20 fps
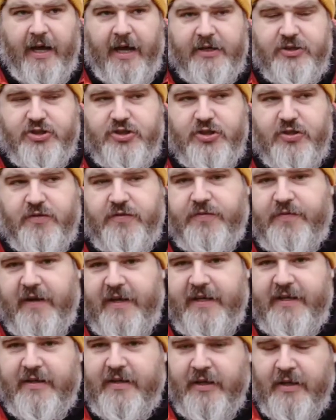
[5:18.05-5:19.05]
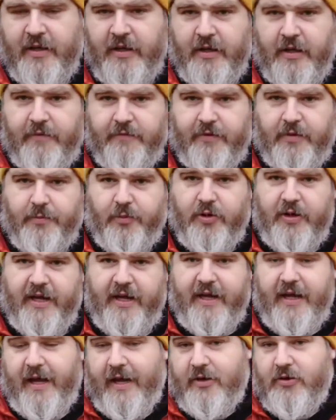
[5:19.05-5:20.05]
I just think for the
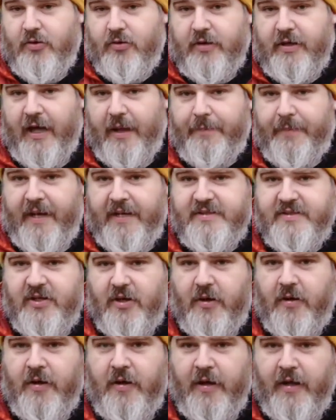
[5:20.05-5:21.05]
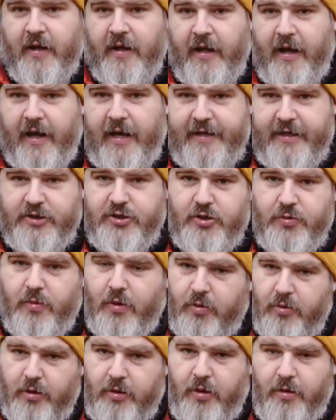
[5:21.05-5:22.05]
money I could get better, and I do
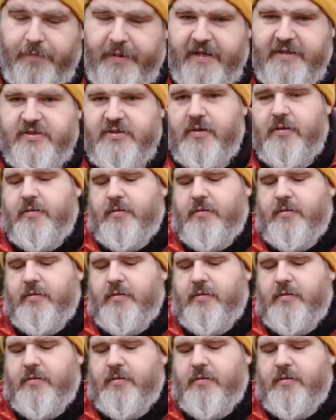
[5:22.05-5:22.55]
own a lot better.